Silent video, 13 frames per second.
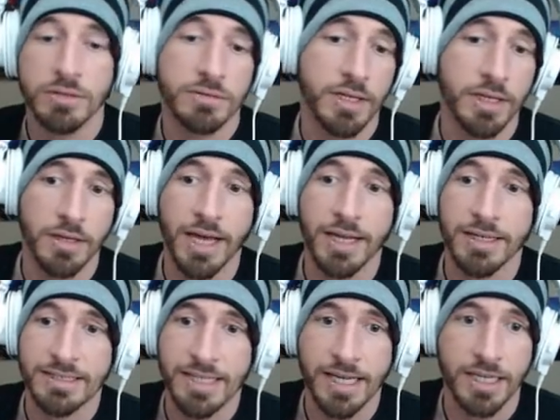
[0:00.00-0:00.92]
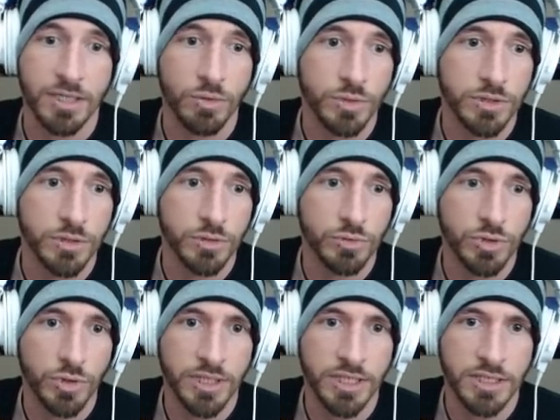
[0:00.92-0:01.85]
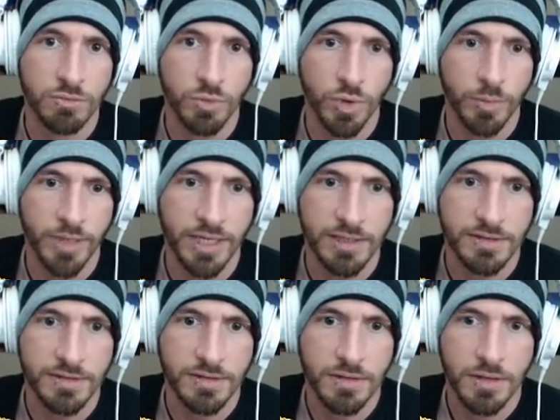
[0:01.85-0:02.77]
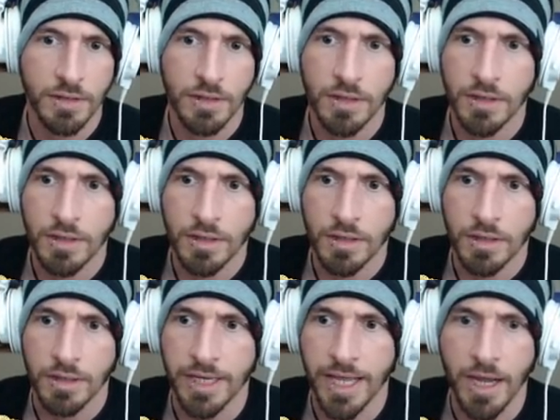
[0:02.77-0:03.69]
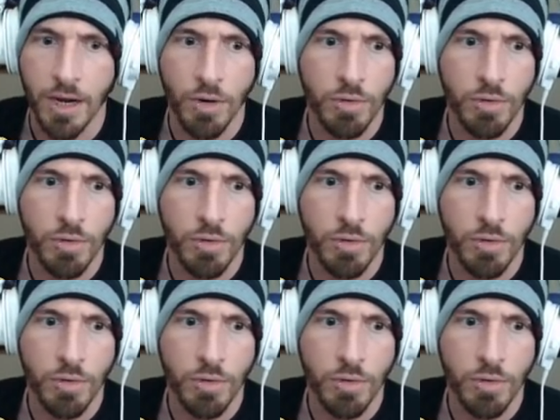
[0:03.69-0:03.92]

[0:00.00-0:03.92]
not in a second, we'll do, show you guys the royal battles. Now.